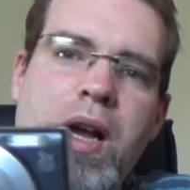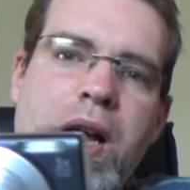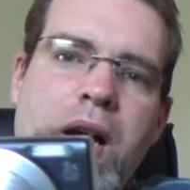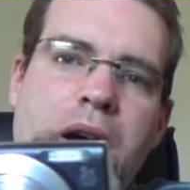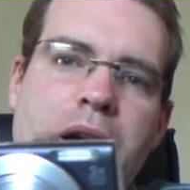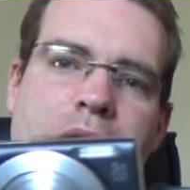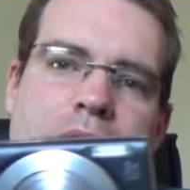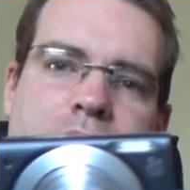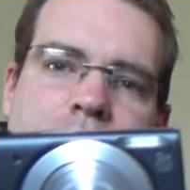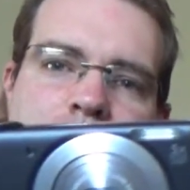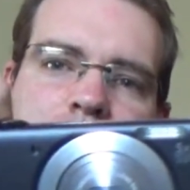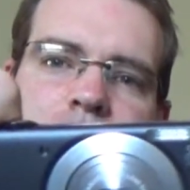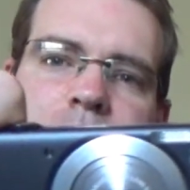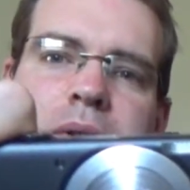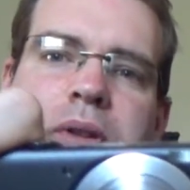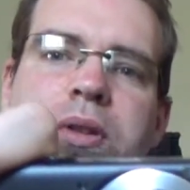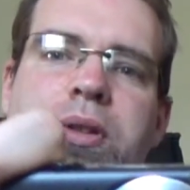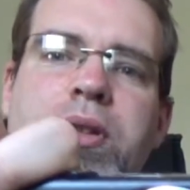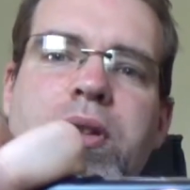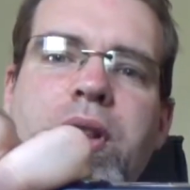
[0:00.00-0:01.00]
This
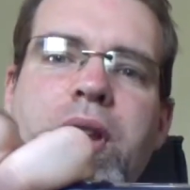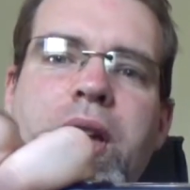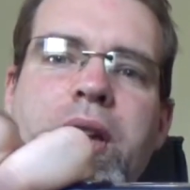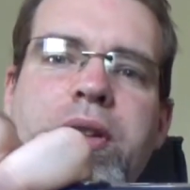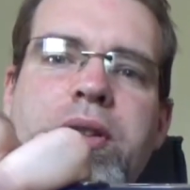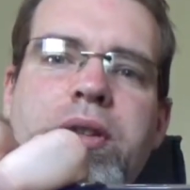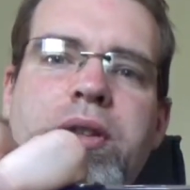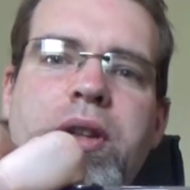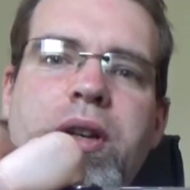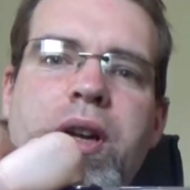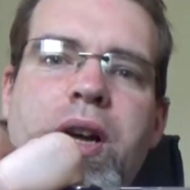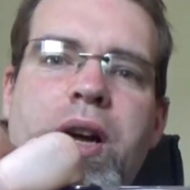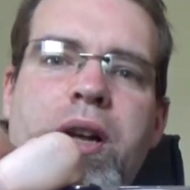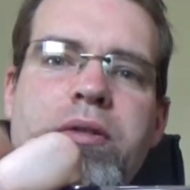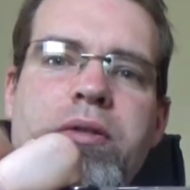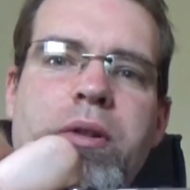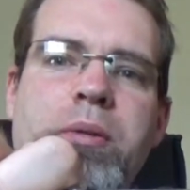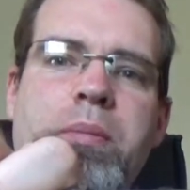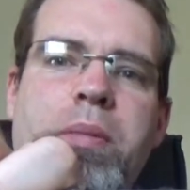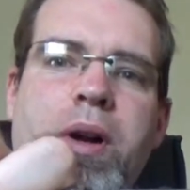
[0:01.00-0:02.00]
was less than
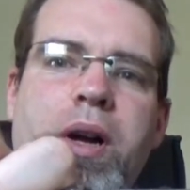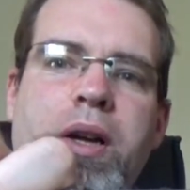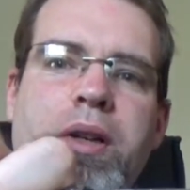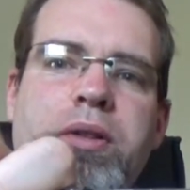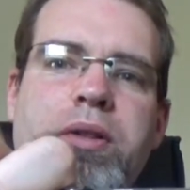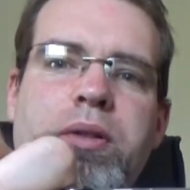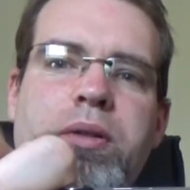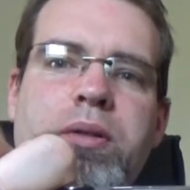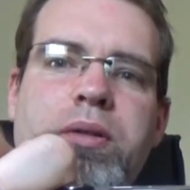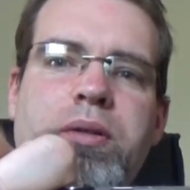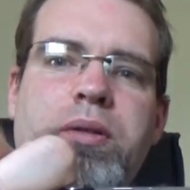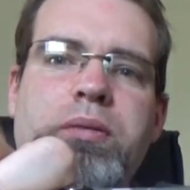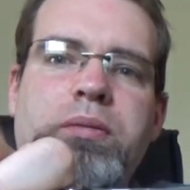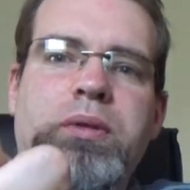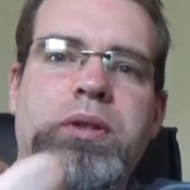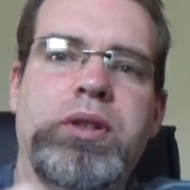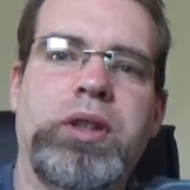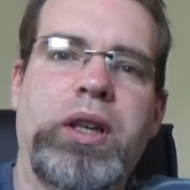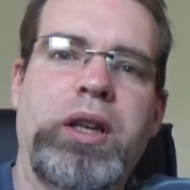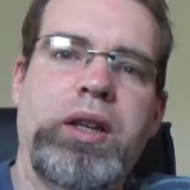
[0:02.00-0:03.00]
$100,
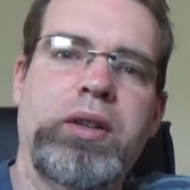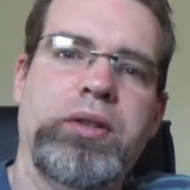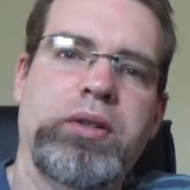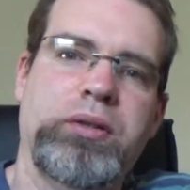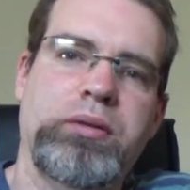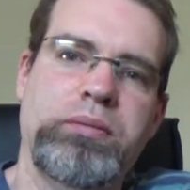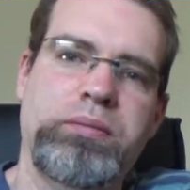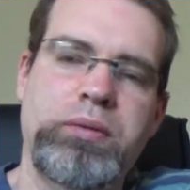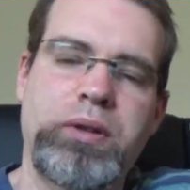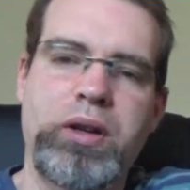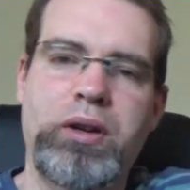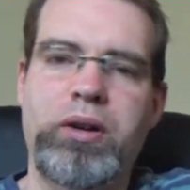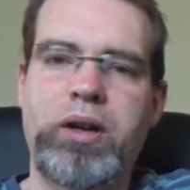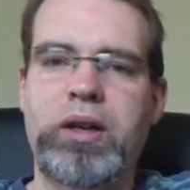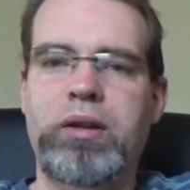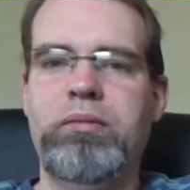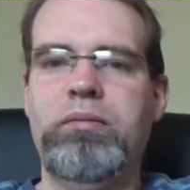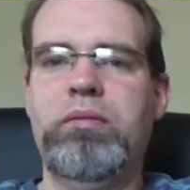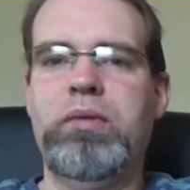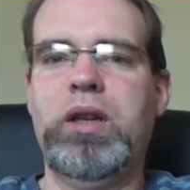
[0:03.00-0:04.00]
which I guess, you know,
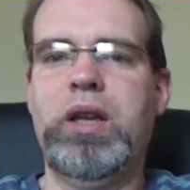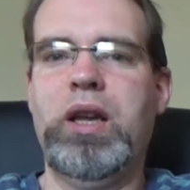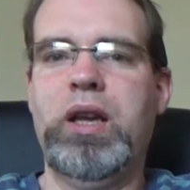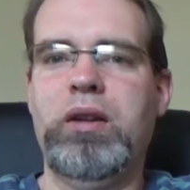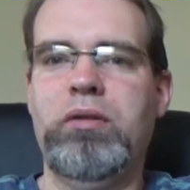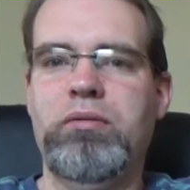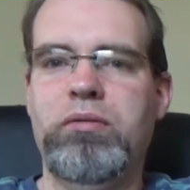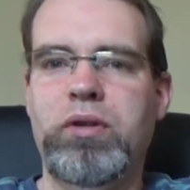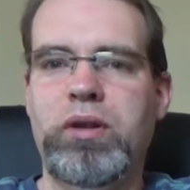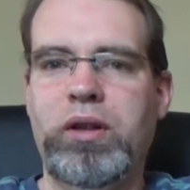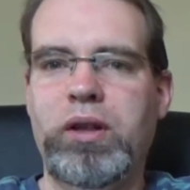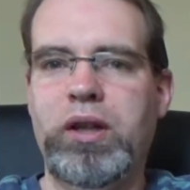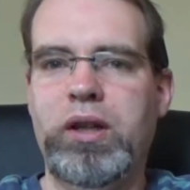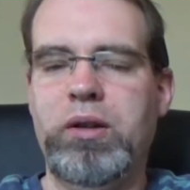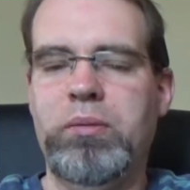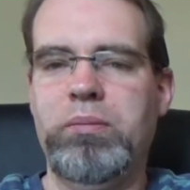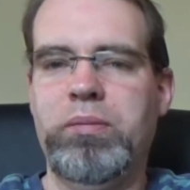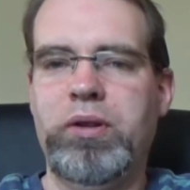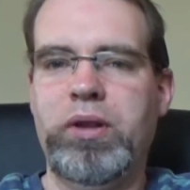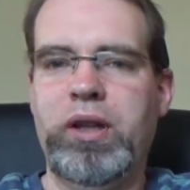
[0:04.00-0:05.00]
I can't really
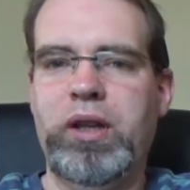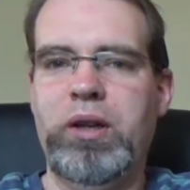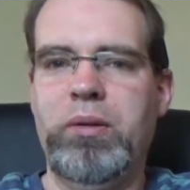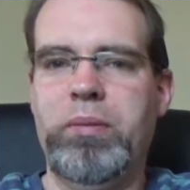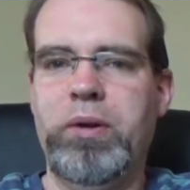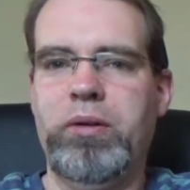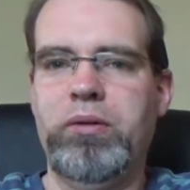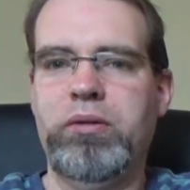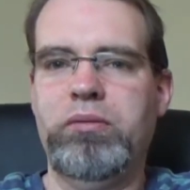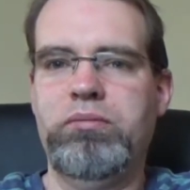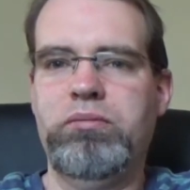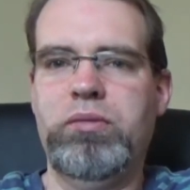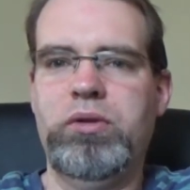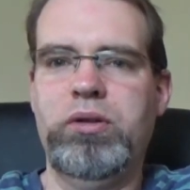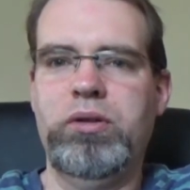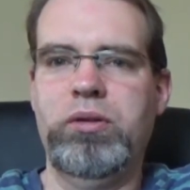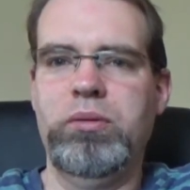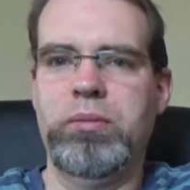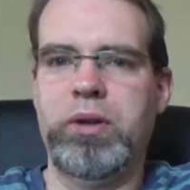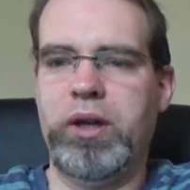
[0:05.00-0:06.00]
complain about
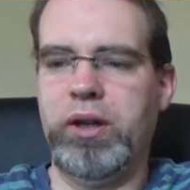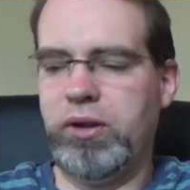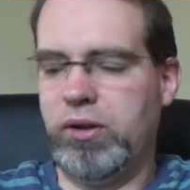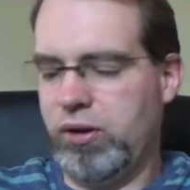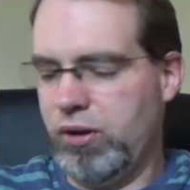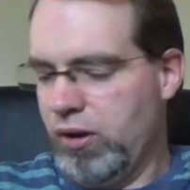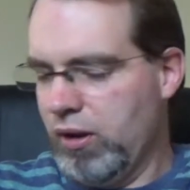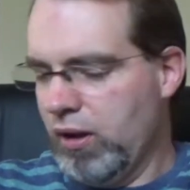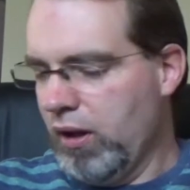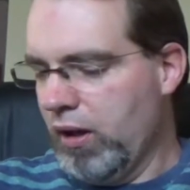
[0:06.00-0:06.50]
too much.